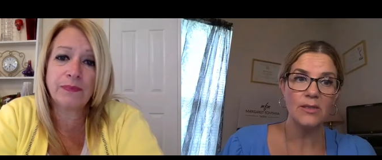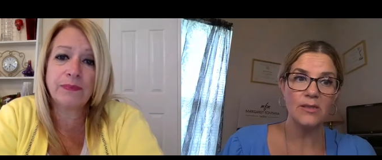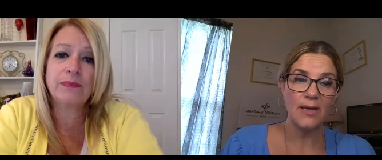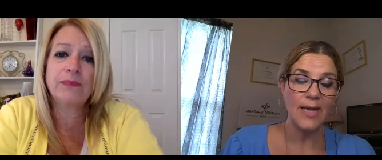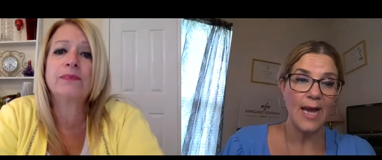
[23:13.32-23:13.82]

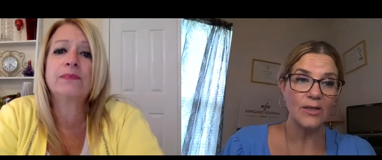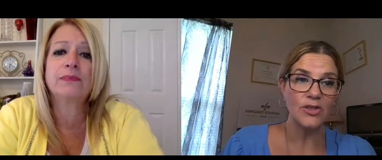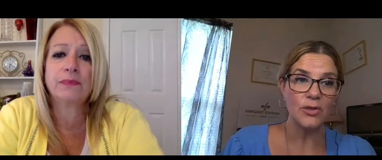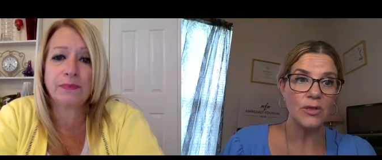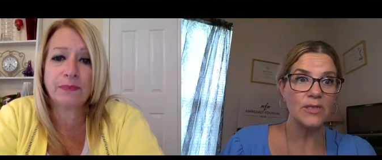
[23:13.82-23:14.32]

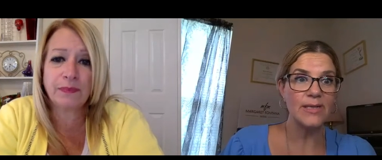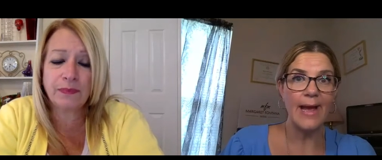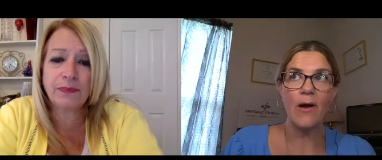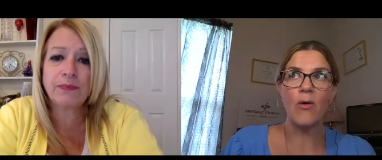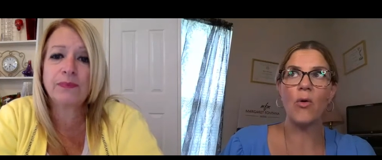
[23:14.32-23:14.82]
Speaker 1: Zencastr is
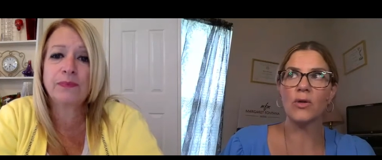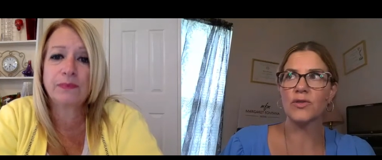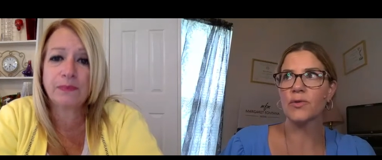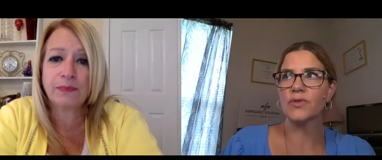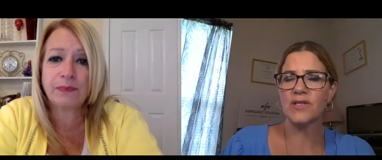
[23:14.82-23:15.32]
now
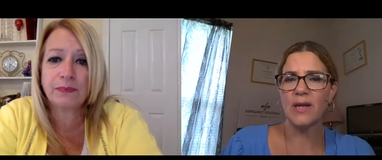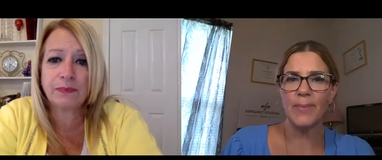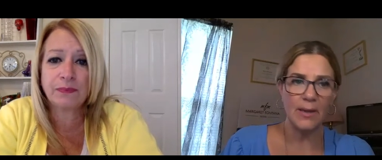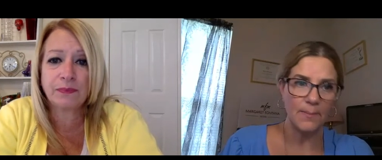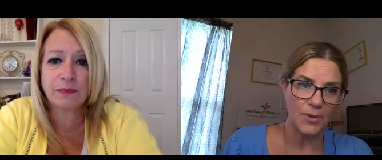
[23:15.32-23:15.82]
also
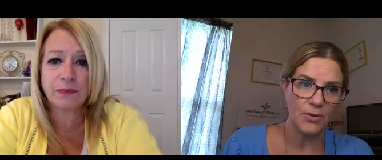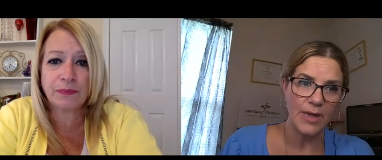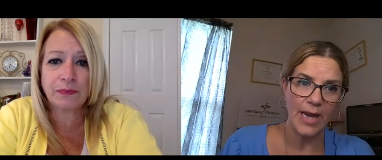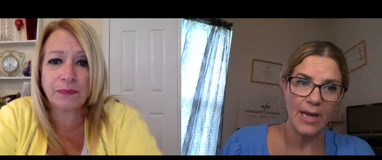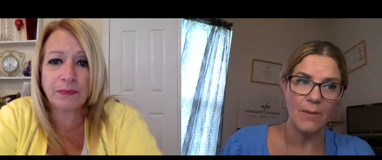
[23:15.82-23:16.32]
stepping up their
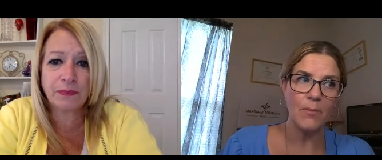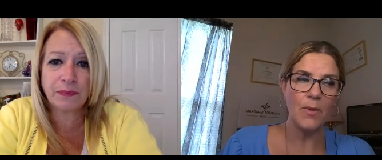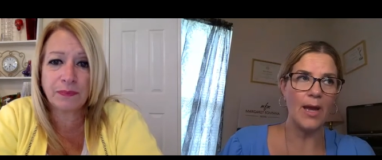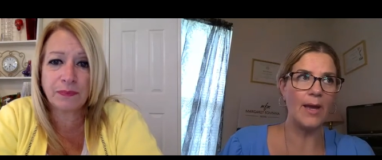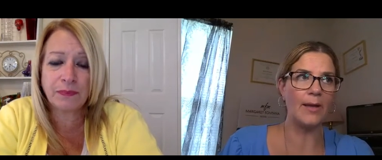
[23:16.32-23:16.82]
game
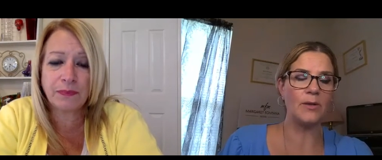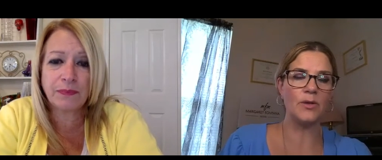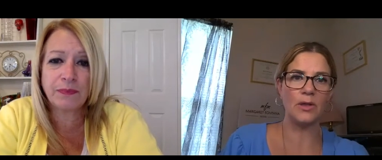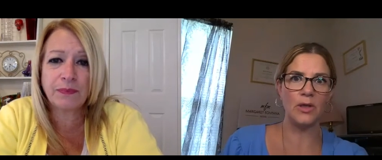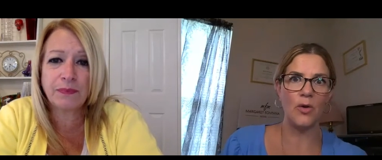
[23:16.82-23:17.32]
and,
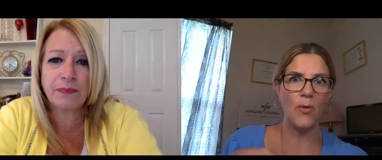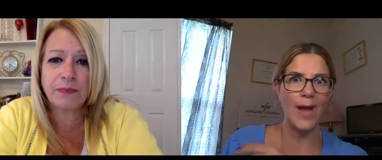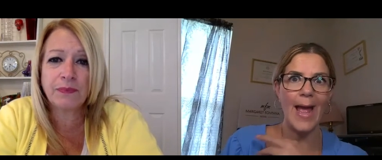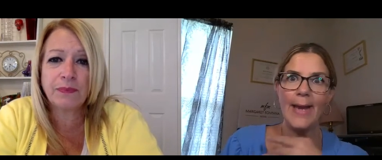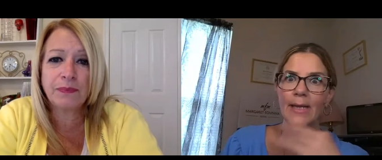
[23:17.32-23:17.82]
you know,
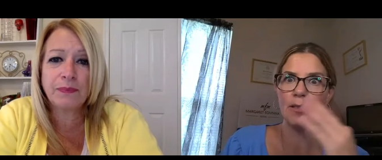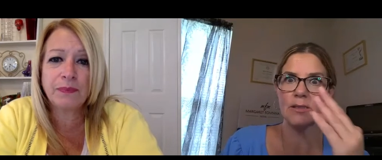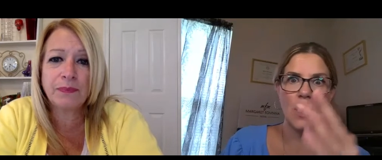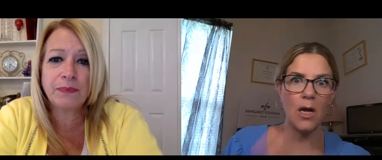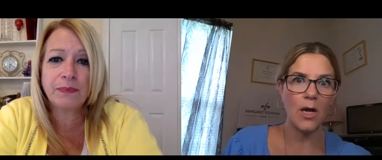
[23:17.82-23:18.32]
adding a
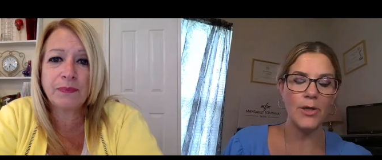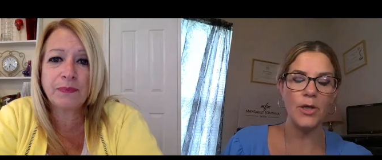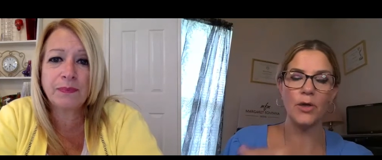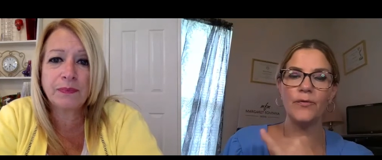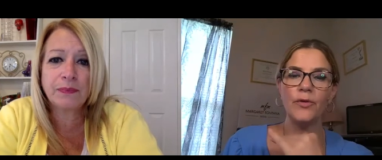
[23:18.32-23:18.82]
ton
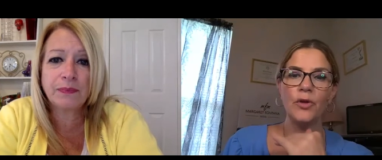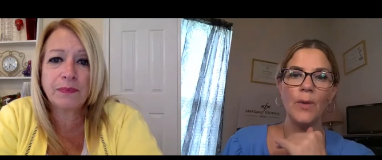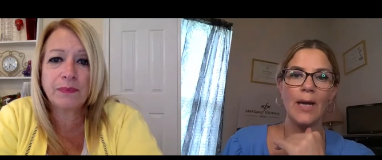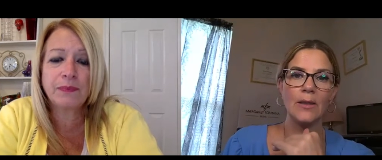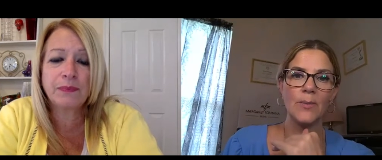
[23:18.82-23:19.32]
of new
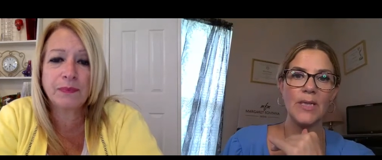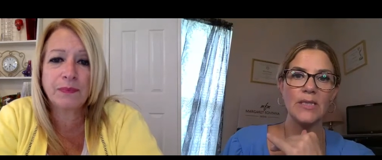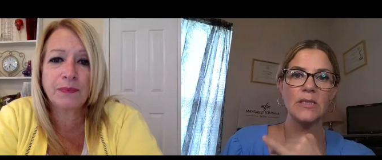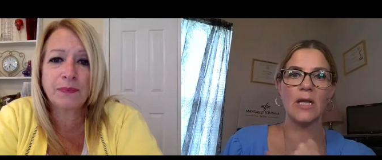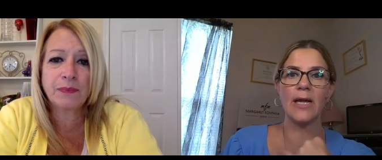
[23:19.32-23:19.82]

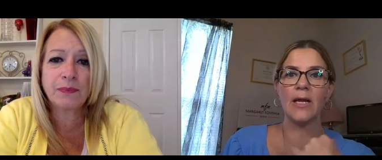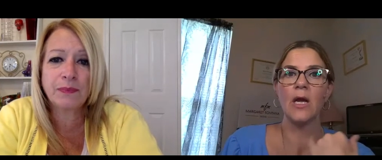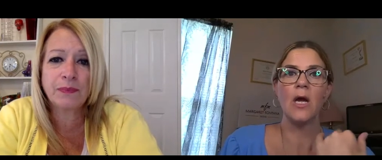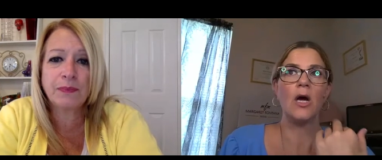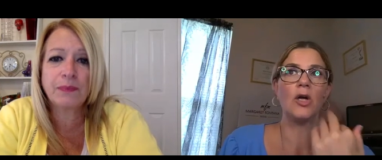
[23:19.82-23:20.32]
elements. Like
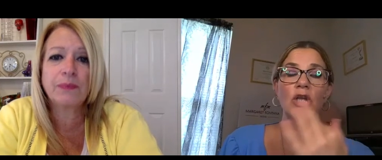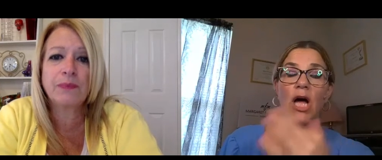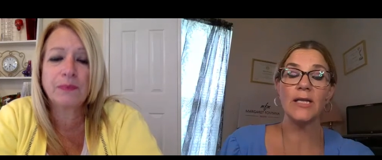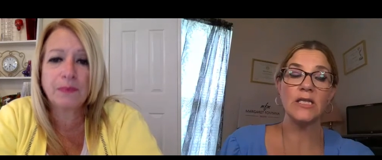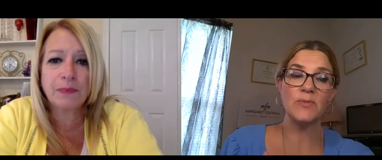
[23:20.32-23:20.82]
a lot
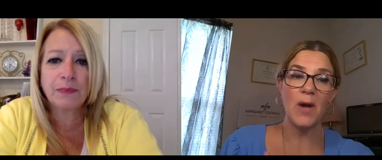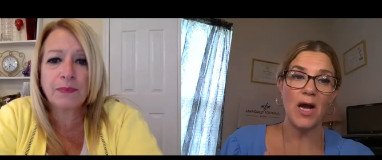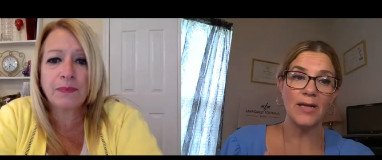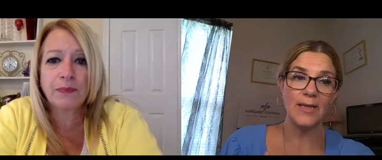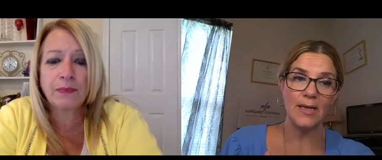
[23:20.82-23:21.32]
of these
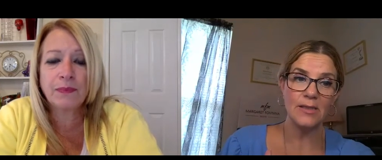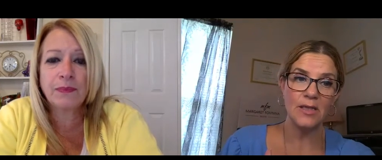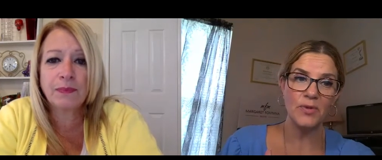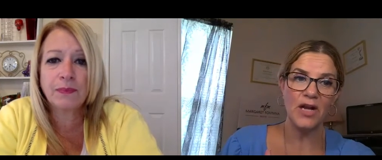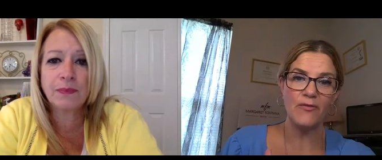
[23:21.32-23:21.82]
podcasting
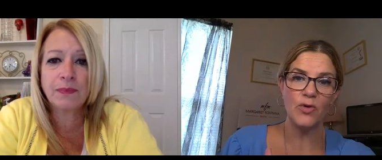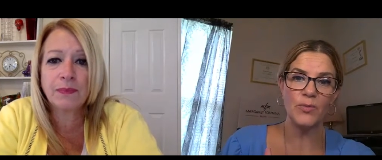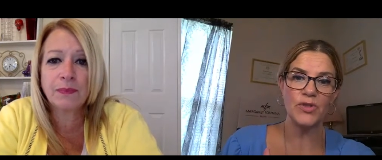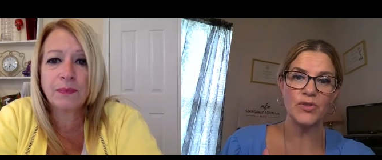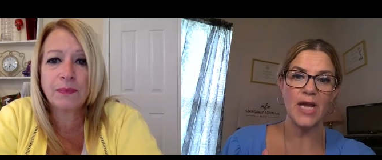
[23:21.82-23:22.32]
platforms
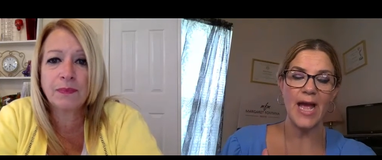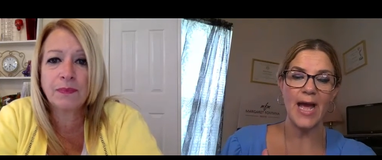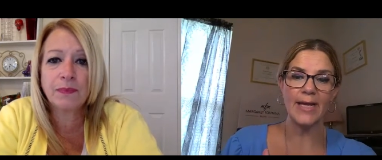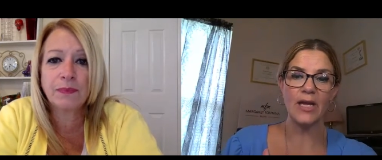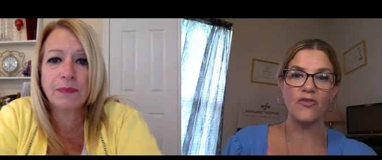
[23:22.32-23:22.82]
are
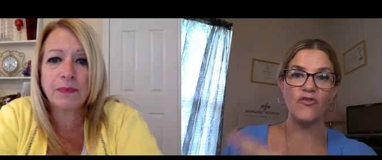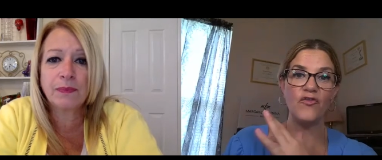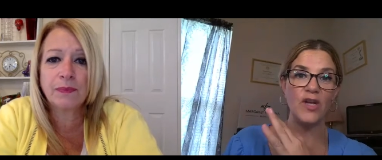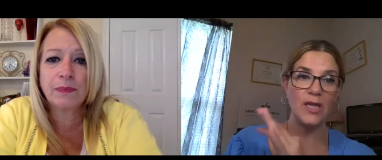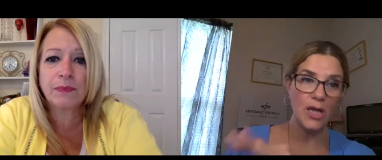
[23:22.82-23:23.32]
adding
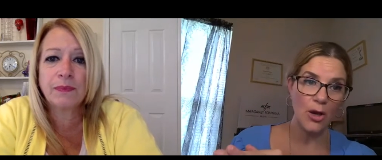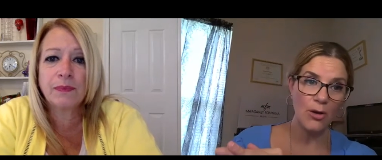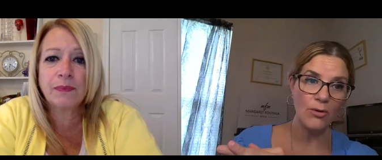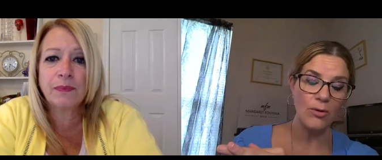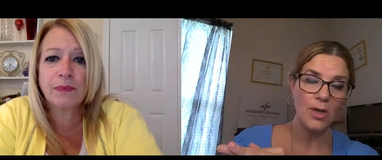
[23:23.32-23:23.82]

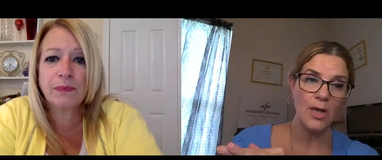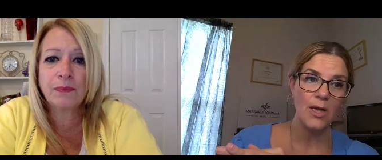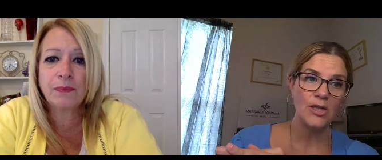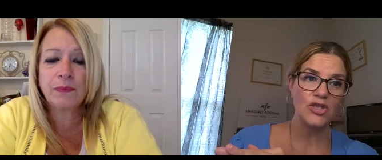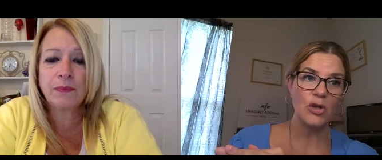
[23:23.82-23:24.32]
video.
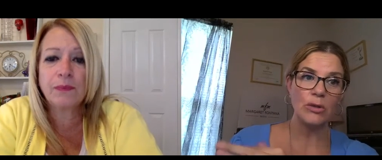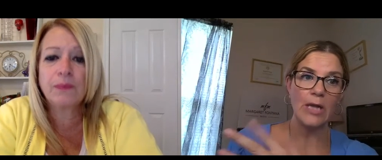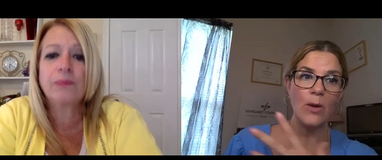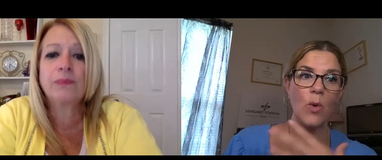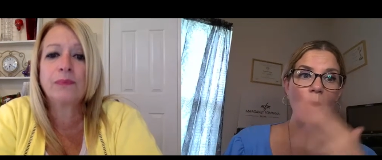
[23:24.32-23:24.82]
So,
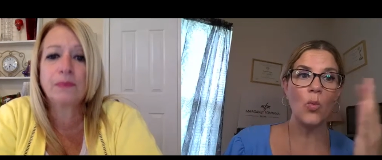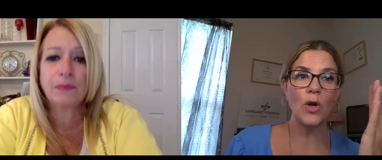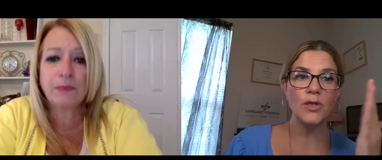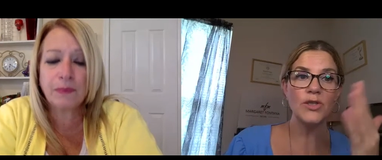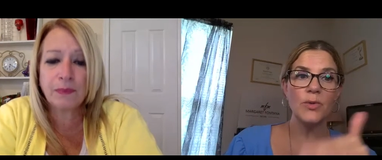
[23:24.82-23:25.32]
like what
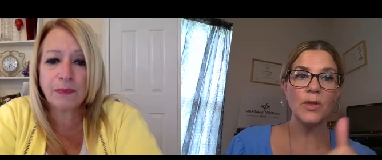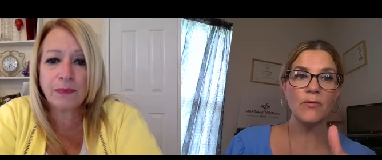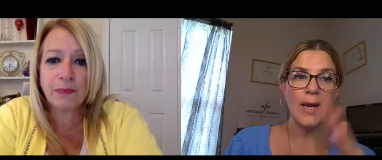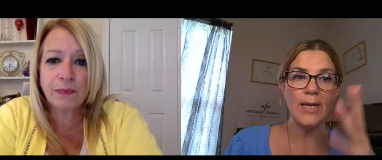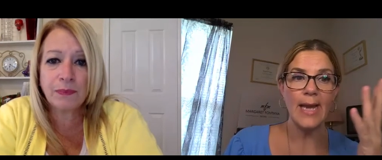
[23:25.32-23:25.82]
we're doing
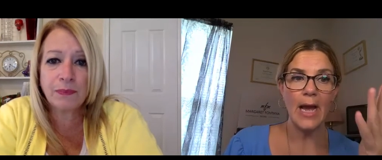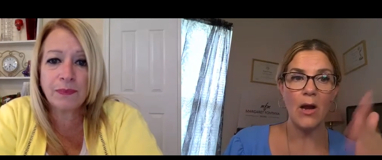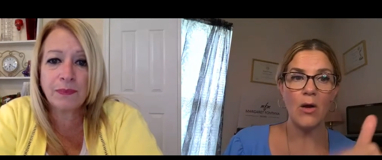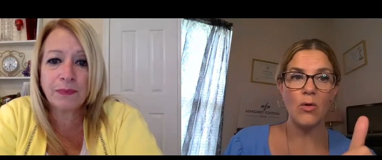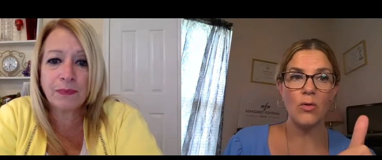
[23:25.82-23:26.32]
right
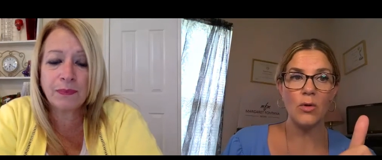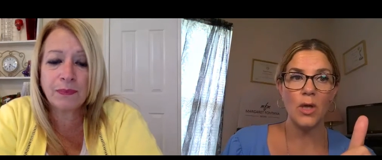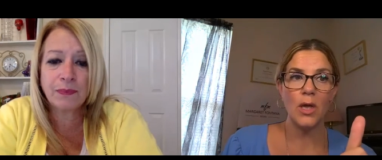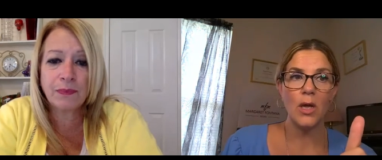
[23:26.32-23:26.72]
now,